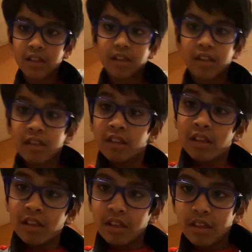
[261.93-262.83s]
And
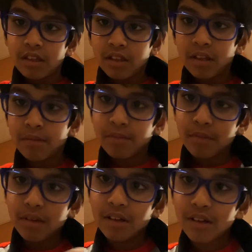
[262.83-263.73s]
thumb
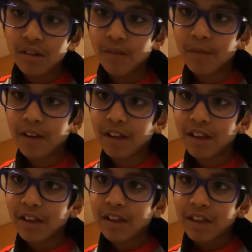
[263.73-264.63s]
over
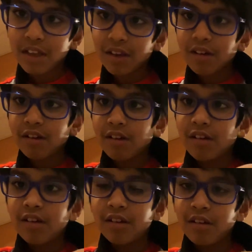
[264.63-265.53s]
here.
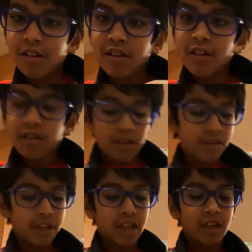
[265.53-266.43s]

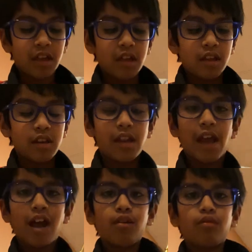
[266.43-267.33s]
Okay,
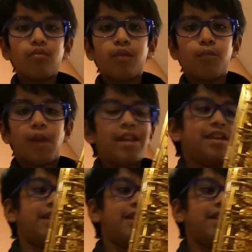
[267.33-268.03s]
now we're ready.